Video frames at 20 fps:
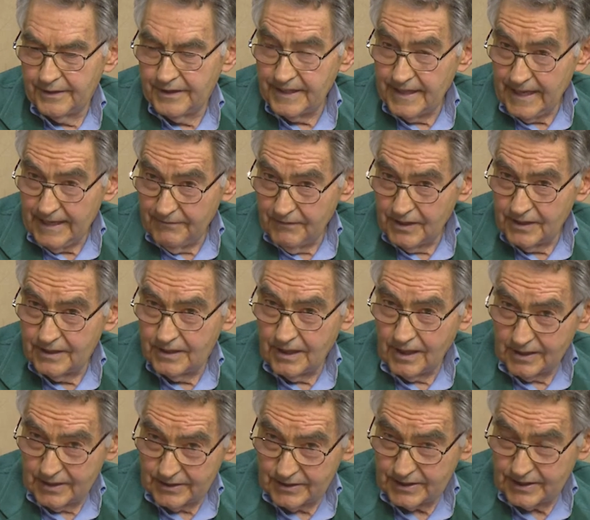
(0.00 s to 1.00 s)
the Navy
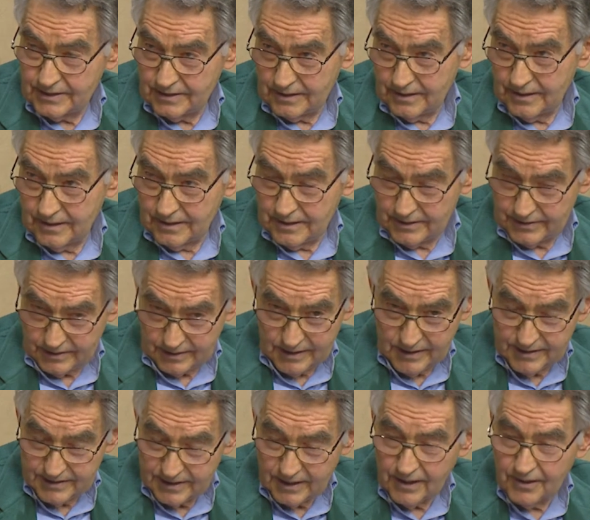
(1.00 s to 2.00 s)
does, as,
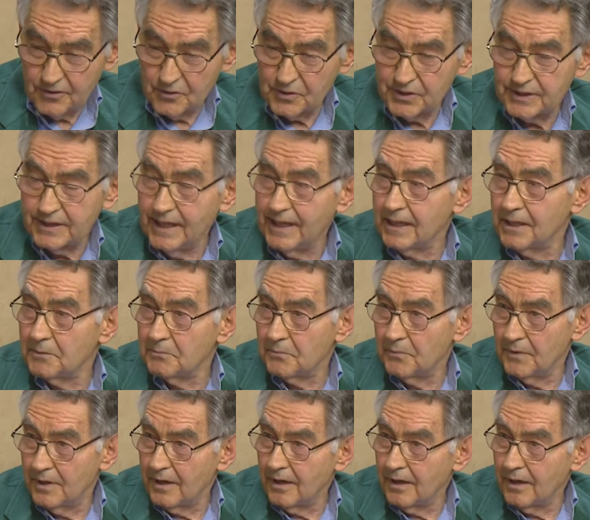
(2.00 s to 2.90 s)
as I understand it,